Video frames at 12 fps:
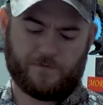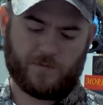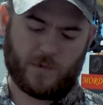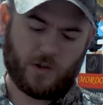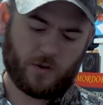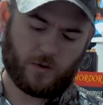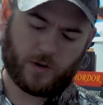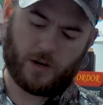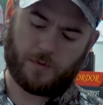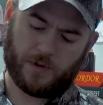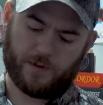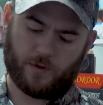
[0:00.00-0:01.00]
you can go a
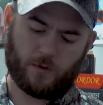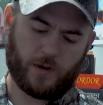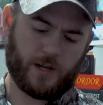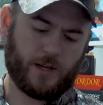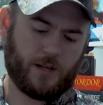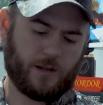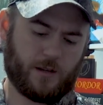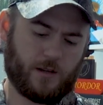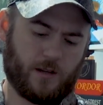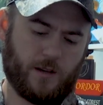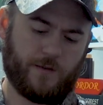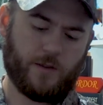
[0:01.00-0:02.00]
couple different ways.
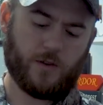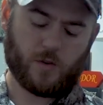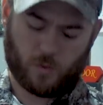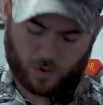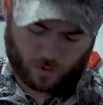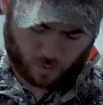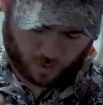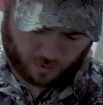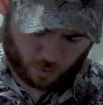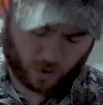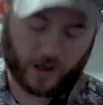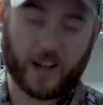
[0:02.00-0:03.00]
If you just want one
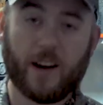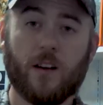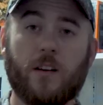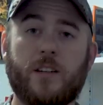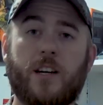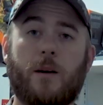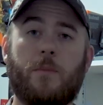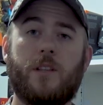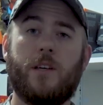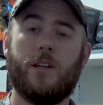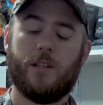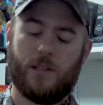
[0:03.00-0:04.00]
more layer on top of
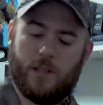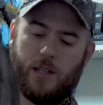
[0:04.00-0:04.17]
this